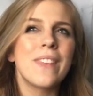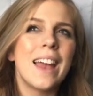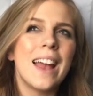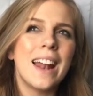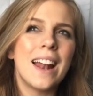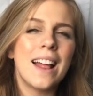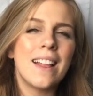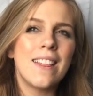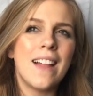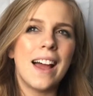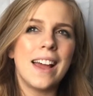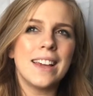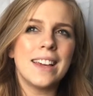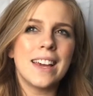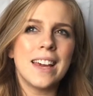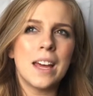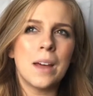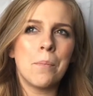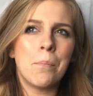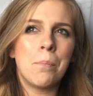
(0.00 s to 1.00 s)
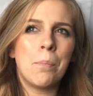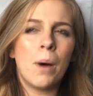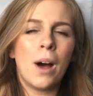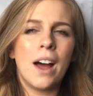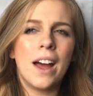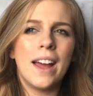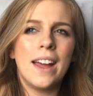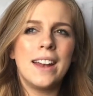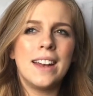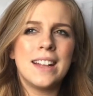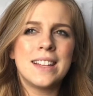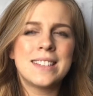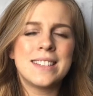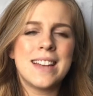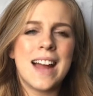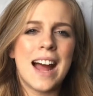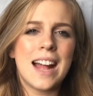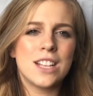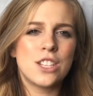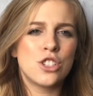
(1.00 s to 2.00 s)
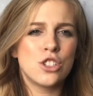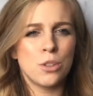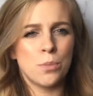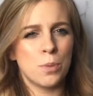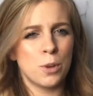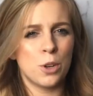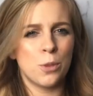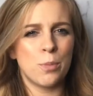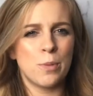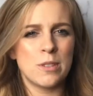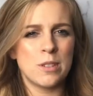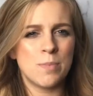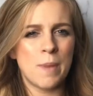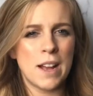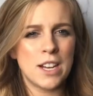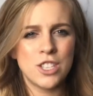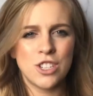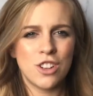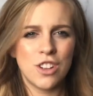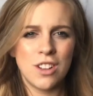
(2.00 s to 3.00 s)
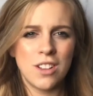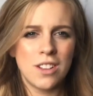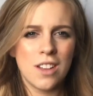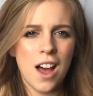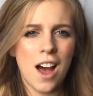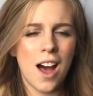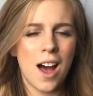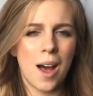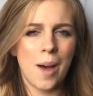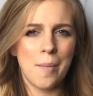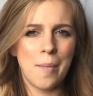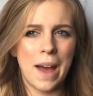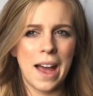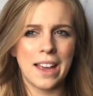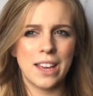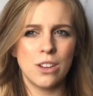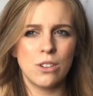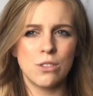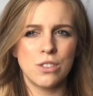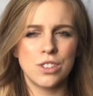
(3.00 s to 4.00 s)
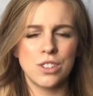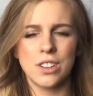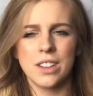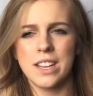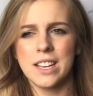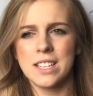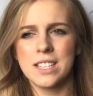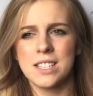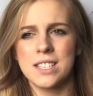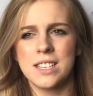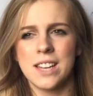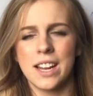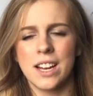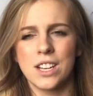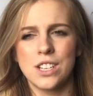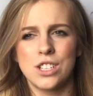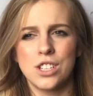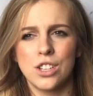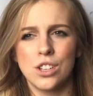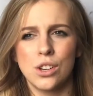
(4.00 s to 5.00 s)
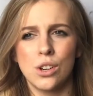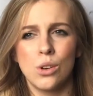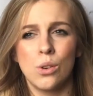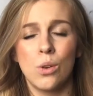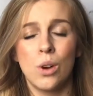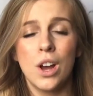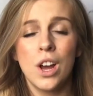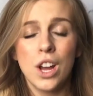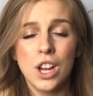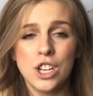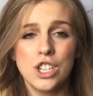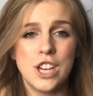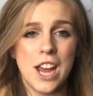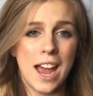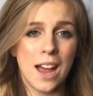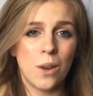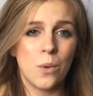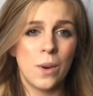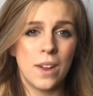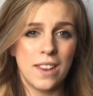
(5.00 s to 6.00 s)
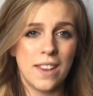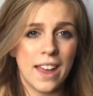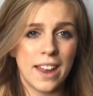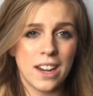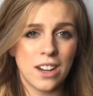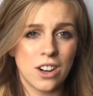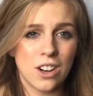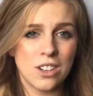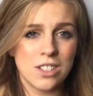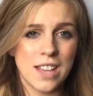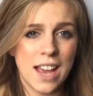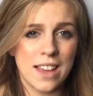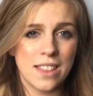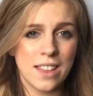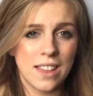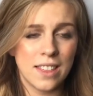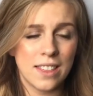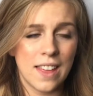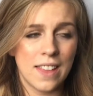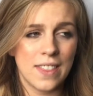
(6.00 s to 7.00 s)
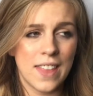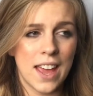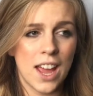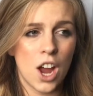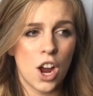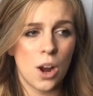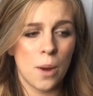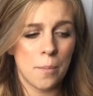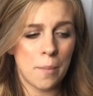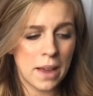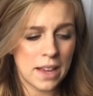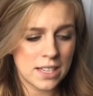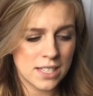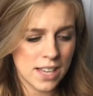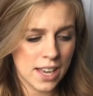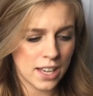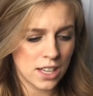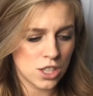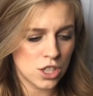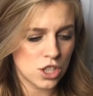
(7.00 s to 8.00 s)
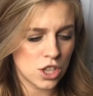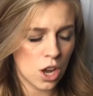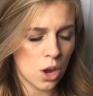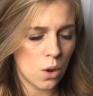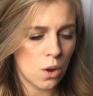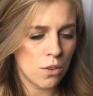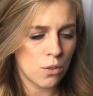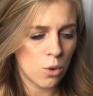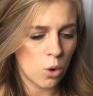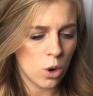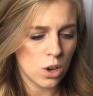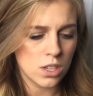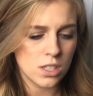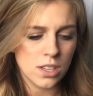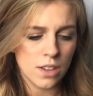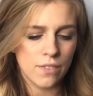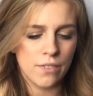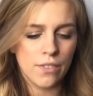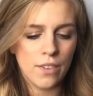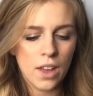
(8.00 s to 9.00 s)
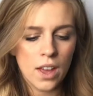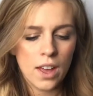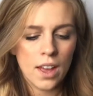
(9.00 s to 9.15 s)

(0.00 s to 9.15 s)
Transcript: and I like it, but it's not super duper special. I usually stick to Jacqueline lighteners. I think that they are amazing. So of course, if